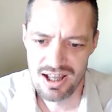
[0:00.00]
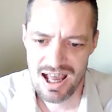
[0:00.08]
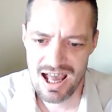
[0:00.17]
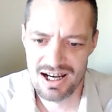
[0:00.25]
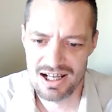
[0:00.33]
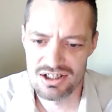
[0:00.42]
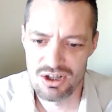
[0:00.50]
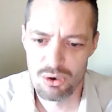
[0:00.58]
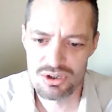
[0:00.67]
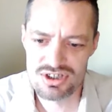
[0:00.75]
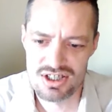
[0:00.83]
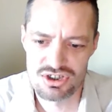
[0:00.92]
And I
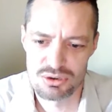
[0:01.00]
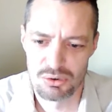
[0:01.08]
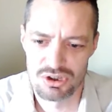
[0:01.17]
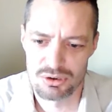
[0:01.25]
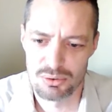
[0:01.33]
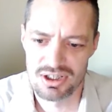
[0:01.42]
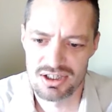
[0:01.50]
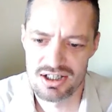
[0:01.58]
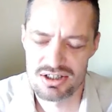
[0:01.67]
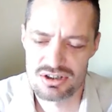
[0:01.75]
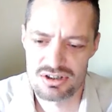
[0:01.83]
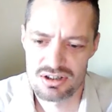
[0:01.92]
noticed that you were doing
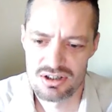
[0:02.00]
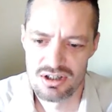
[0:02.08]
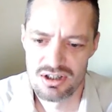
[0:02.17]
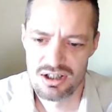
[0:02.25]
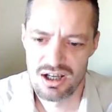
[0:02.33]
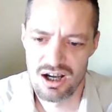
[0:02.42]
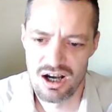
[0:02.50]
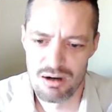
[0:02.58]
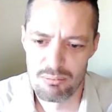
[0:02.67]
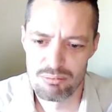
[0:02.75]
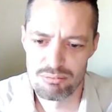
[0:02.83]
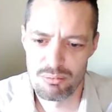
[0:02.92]
this.
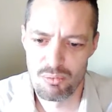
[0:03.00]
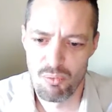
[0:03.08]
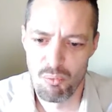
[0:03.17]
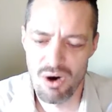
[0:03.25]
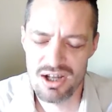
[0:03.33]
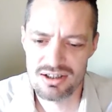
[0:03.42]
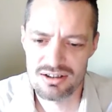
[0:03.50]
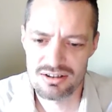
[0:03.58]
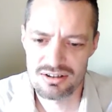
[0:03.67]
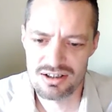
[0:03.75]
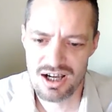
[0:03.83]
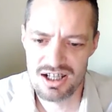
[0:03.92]
What
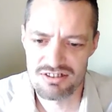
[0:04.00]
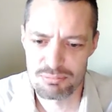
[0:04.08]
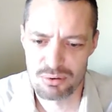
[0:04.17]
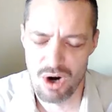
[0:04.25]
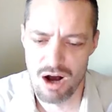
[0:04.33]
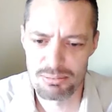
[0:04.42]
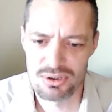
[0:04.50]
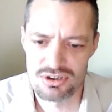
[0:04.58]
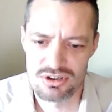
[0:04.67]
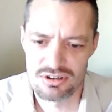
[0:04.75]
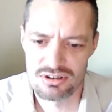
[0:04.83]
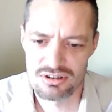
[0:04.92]
kind of prompted
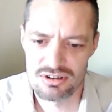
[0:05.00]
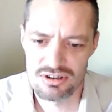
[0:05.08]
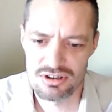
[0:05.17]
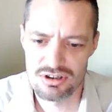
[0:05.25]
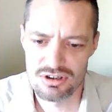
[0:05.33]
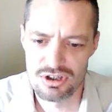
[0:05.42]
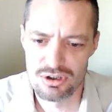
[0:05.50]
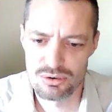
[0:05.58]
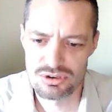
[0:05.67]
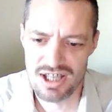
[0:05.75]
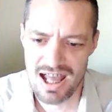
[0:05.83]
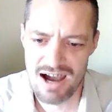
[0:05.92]
you
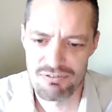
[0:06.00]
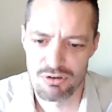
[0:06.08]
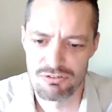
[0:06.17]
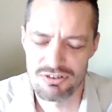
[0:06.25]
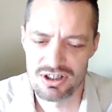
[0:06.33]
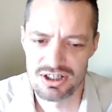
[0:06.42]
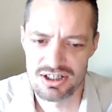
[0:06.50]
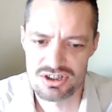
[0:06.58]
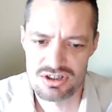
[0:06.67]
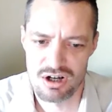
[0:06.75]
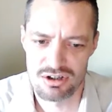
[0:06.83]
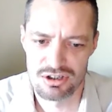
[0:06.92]
to have Ophelia
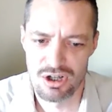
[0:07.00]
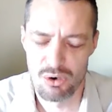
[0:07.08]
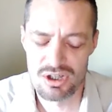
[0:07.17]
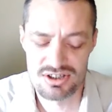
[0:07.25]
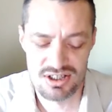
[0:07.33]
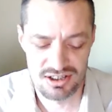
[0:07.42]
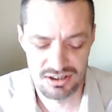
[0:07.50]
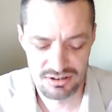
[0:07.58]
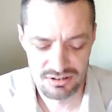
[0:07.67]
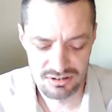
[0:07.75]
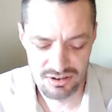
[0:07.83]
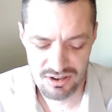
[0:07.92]
start noticing
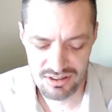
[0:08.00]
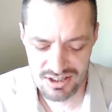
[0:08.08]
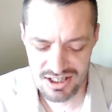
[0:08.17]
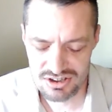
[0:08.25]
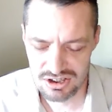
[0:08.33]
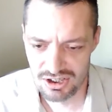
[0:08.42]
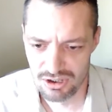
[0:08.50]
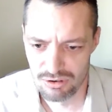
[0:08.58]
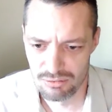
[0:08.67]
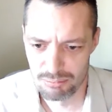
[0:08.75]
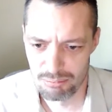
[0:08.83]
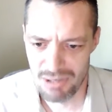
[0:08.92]
these
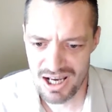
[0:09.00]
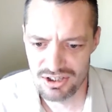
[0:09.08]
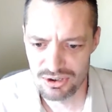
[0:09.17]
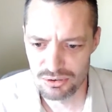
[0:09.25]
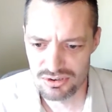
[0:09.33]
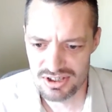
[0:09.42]
little minute